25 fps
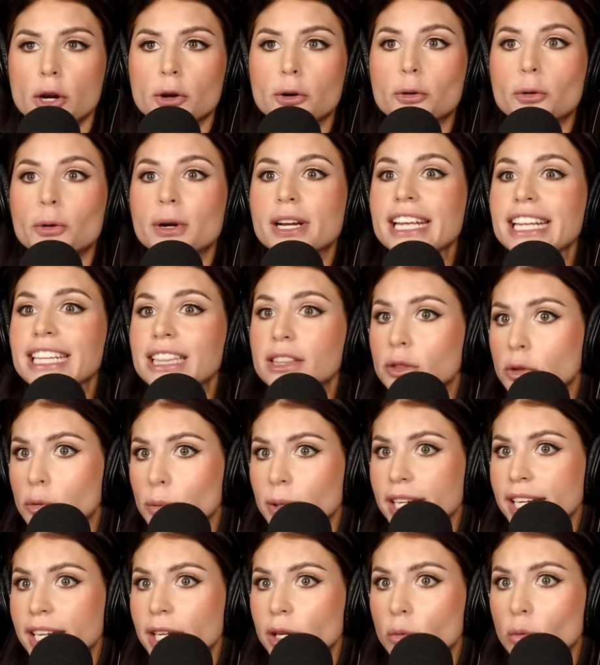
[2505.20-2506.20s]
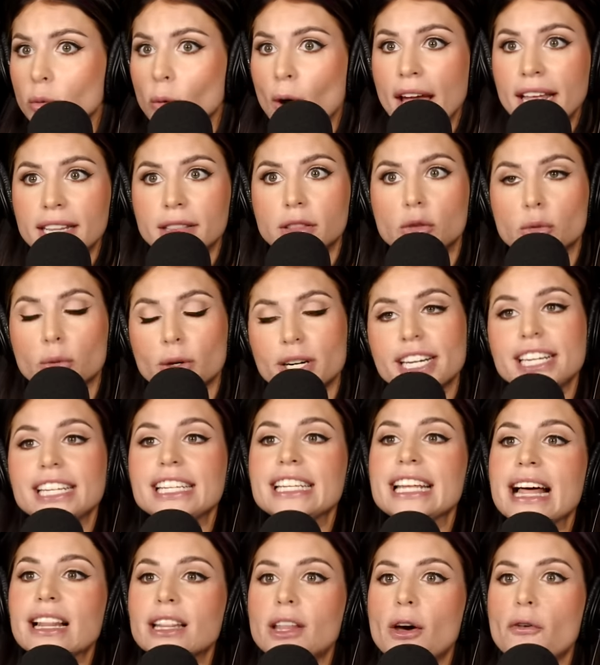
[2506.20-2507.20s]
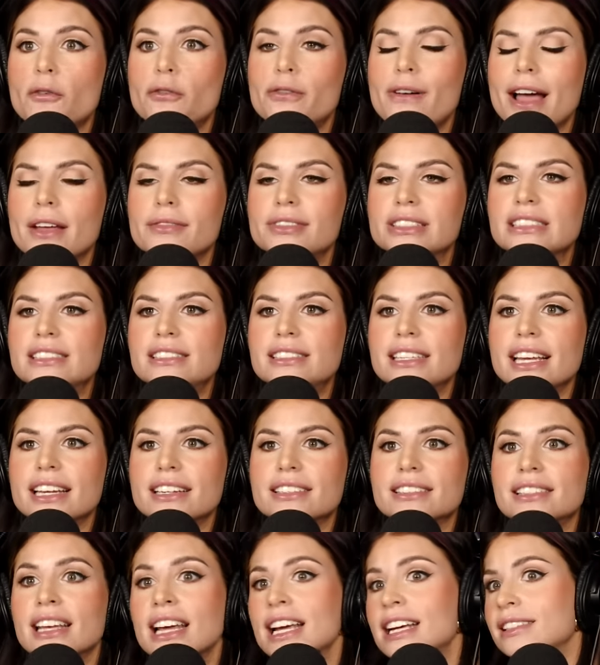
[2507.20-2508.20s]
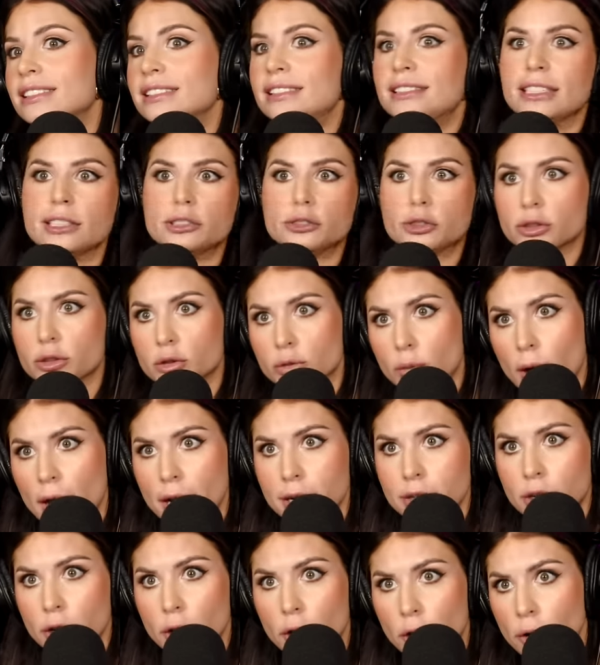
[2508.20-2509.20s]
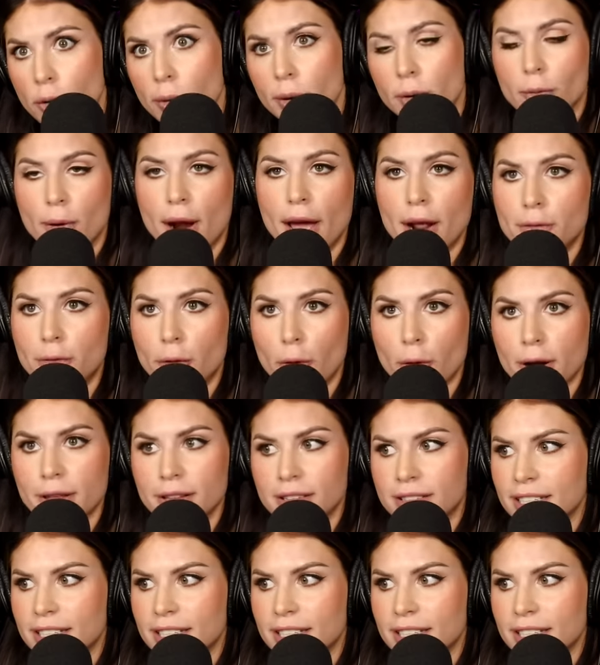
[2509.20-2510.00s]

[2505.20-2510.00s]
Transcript: green 3, red 3, yellow 5 and 6, citrus red 2, and red 40.